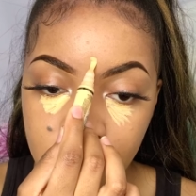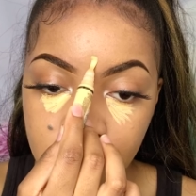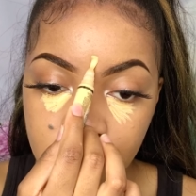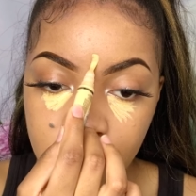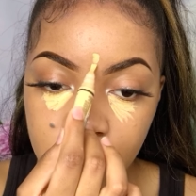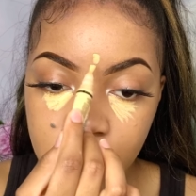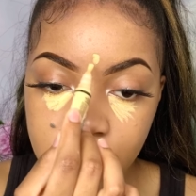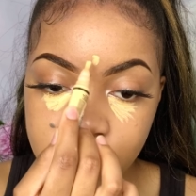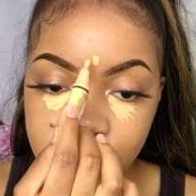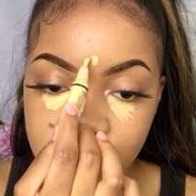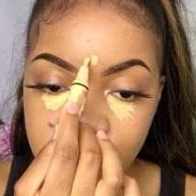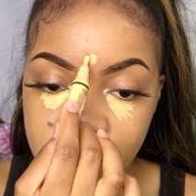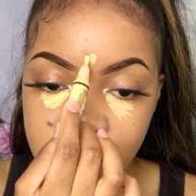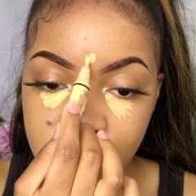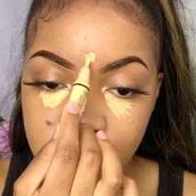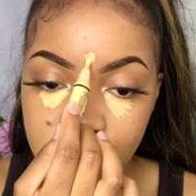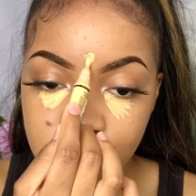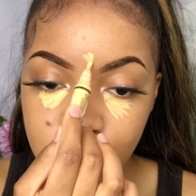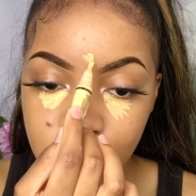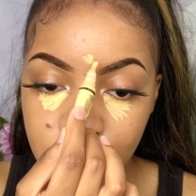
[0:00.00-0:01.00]
I'm just
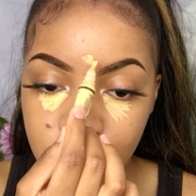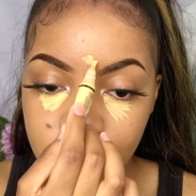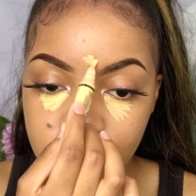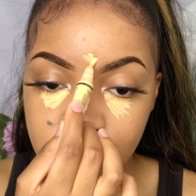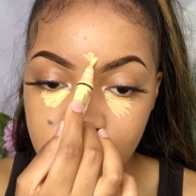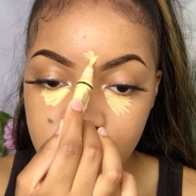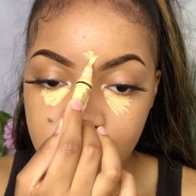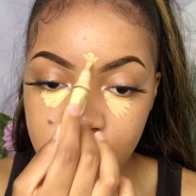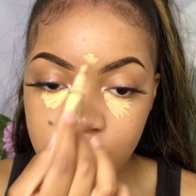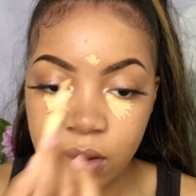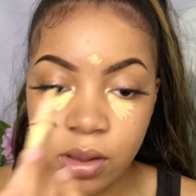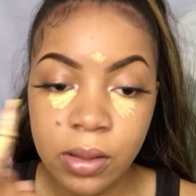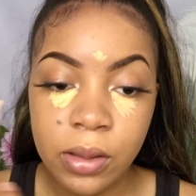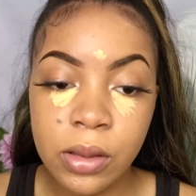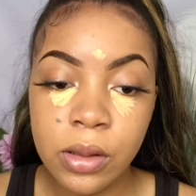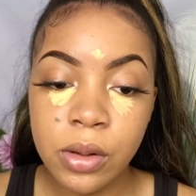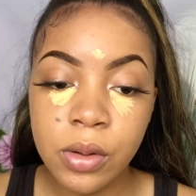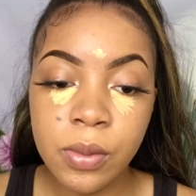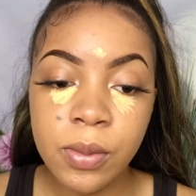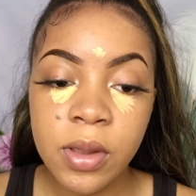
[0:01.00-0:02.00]
gonna go with a
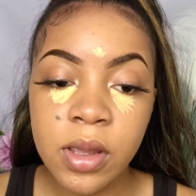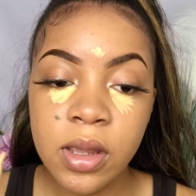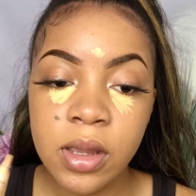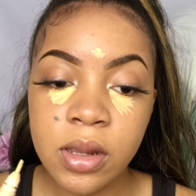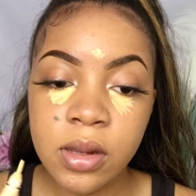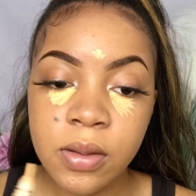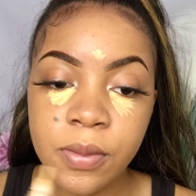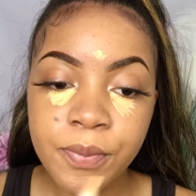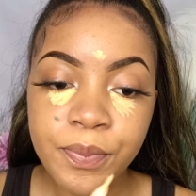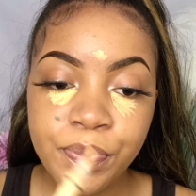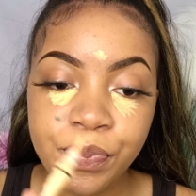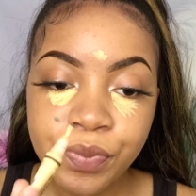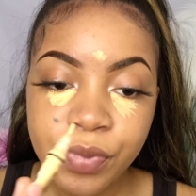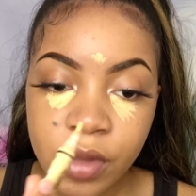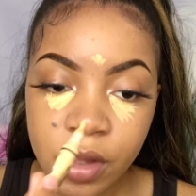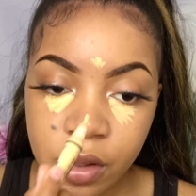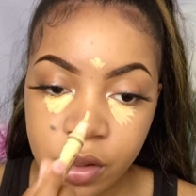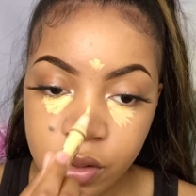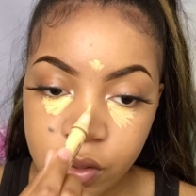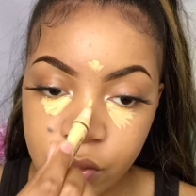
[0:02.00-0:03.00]
little bit,
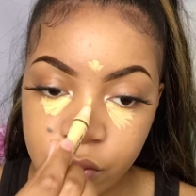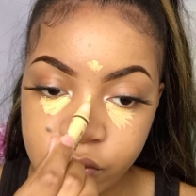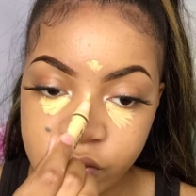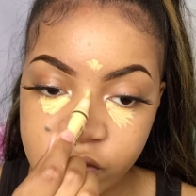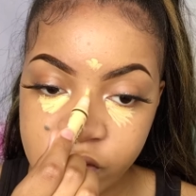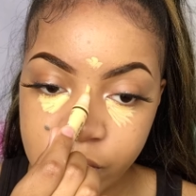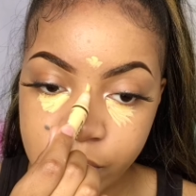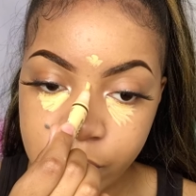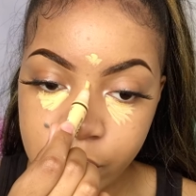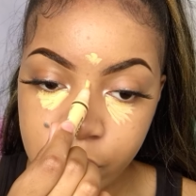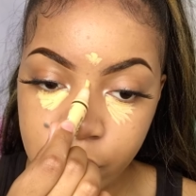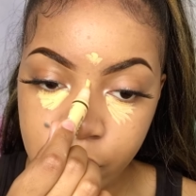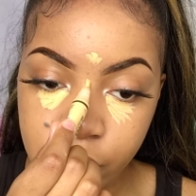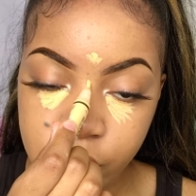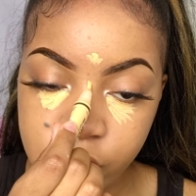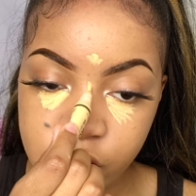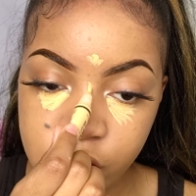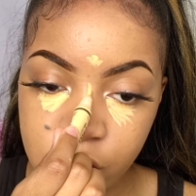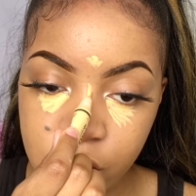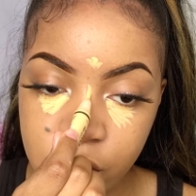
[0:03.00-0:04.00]
do some
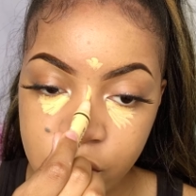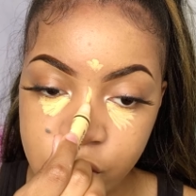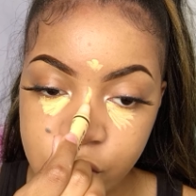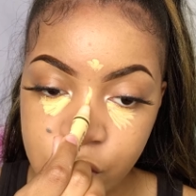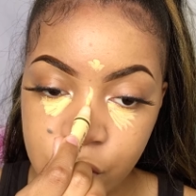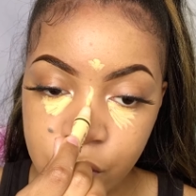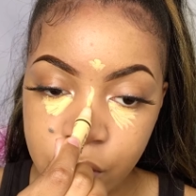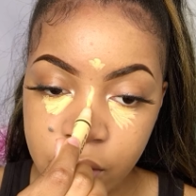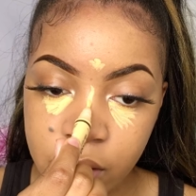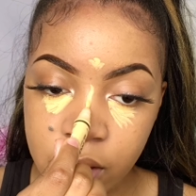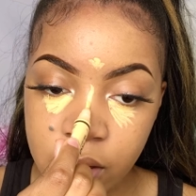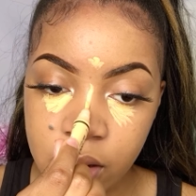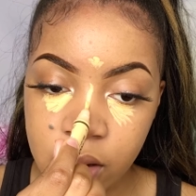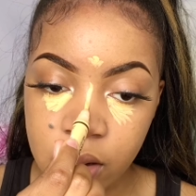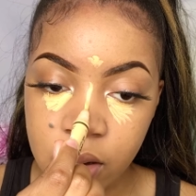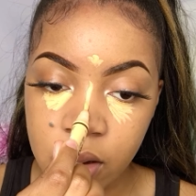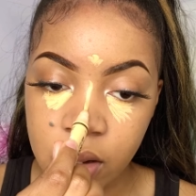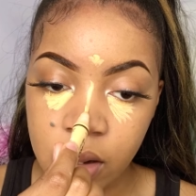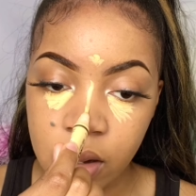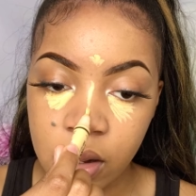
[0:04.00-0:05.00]
nose contouring.
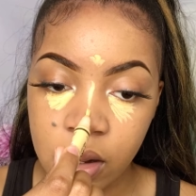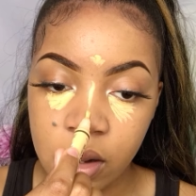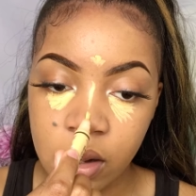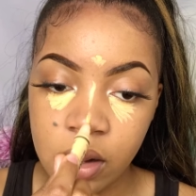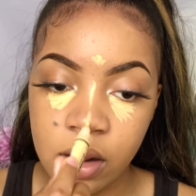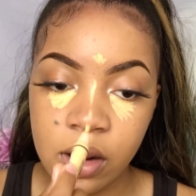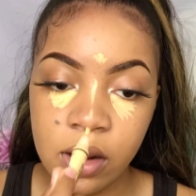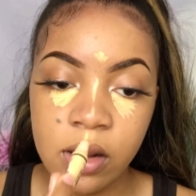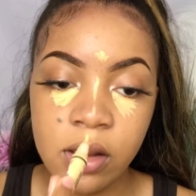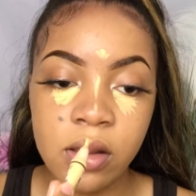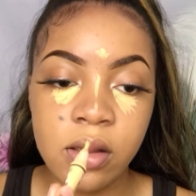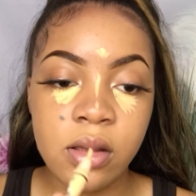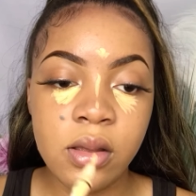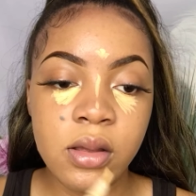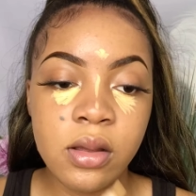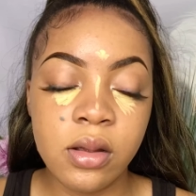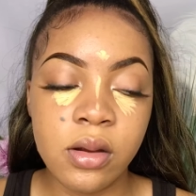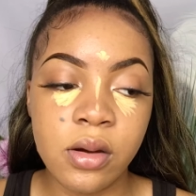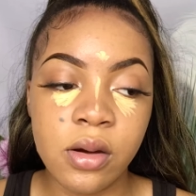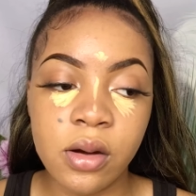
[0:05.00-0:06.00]

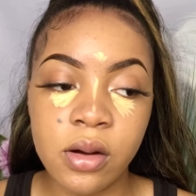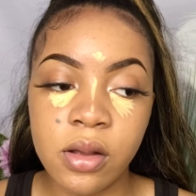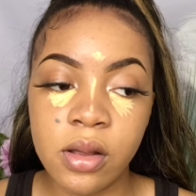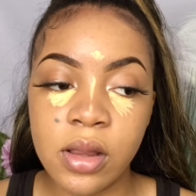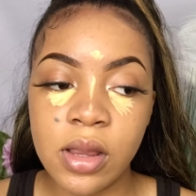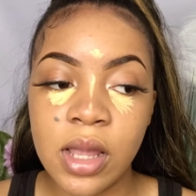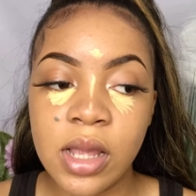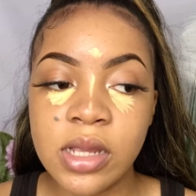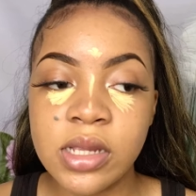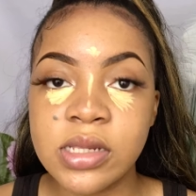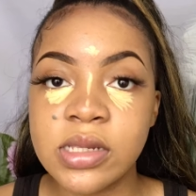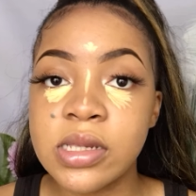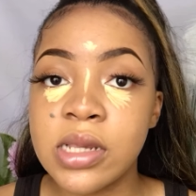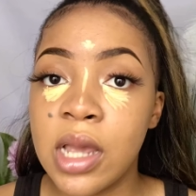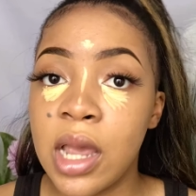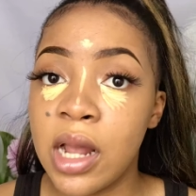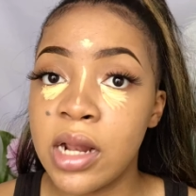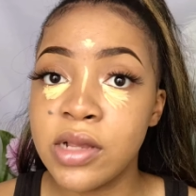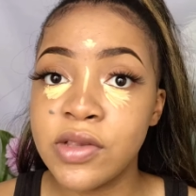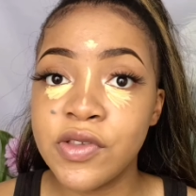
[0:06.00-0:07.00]
Girl, that is
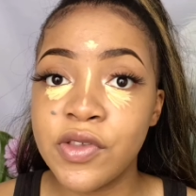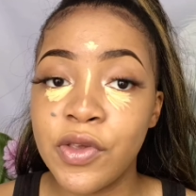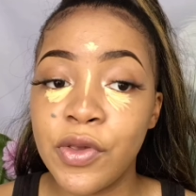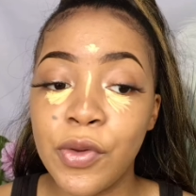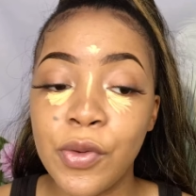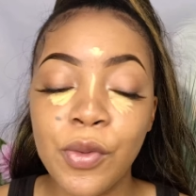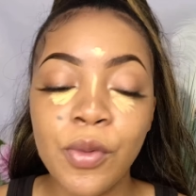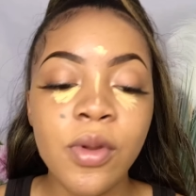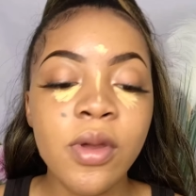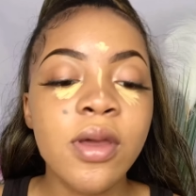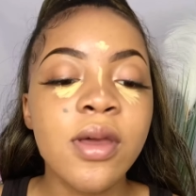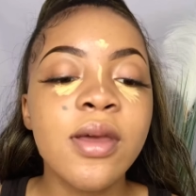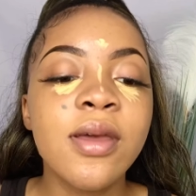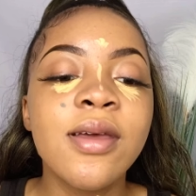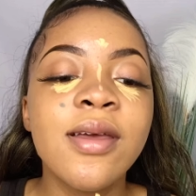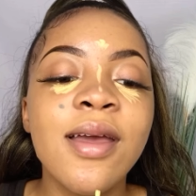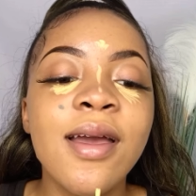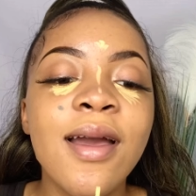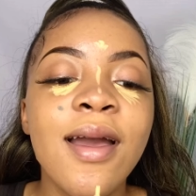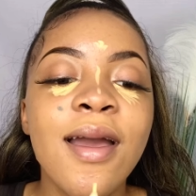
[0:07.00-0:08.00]
kind of skew.
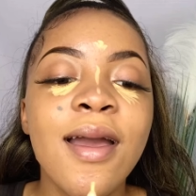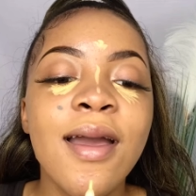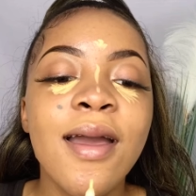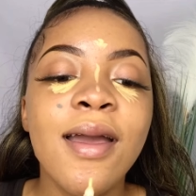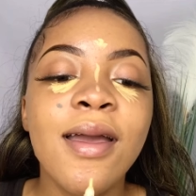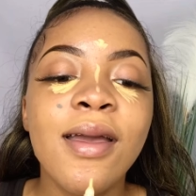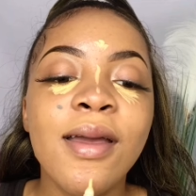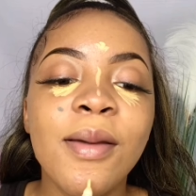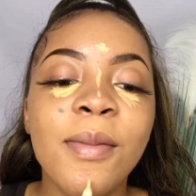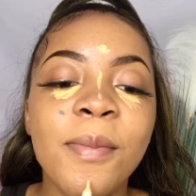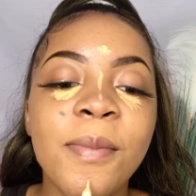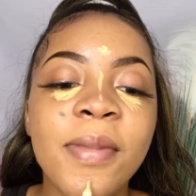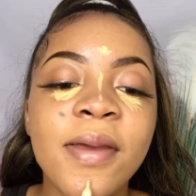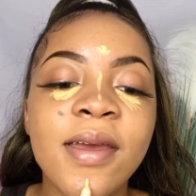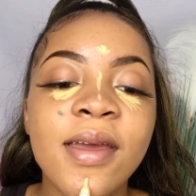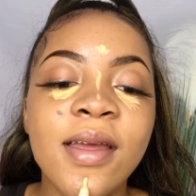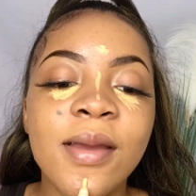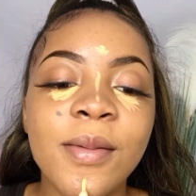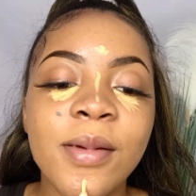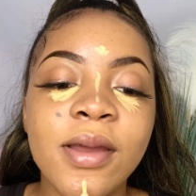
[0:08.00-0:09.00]

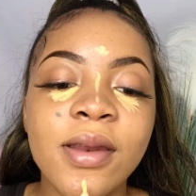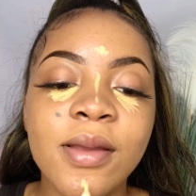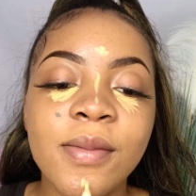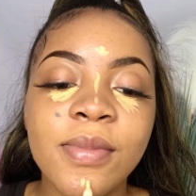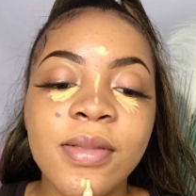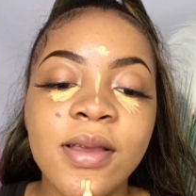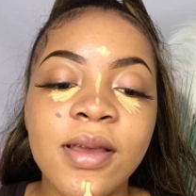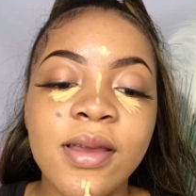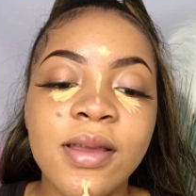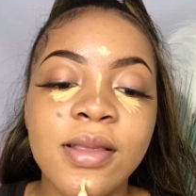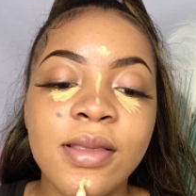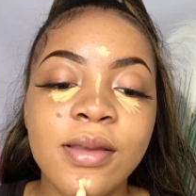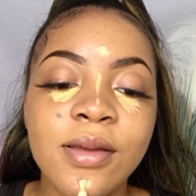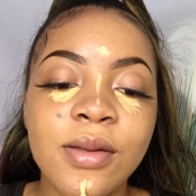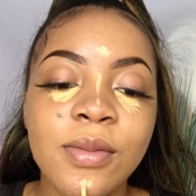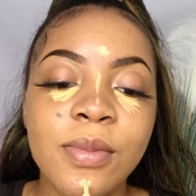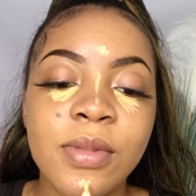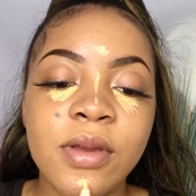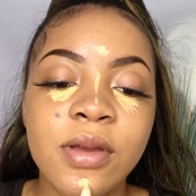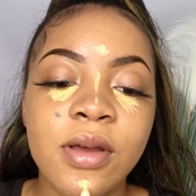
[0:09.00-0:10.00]
But I'm gonna apply a little
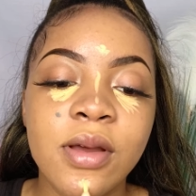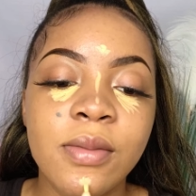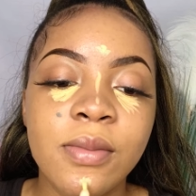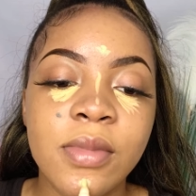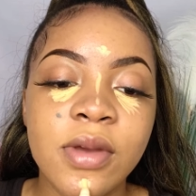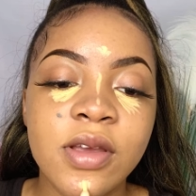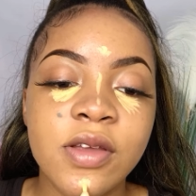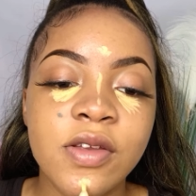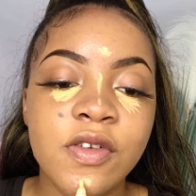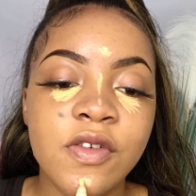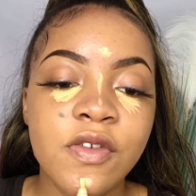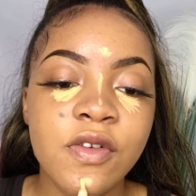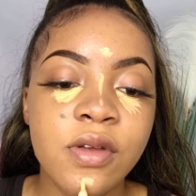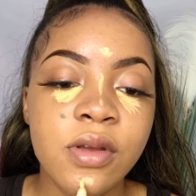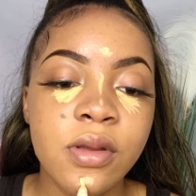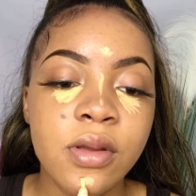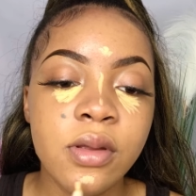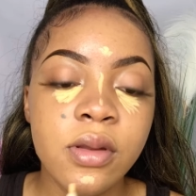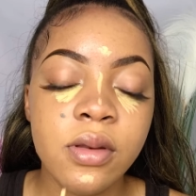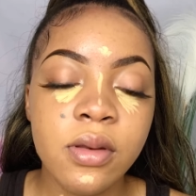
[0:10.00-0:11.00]
bit on my
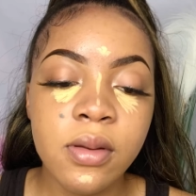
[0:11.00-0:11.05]
chin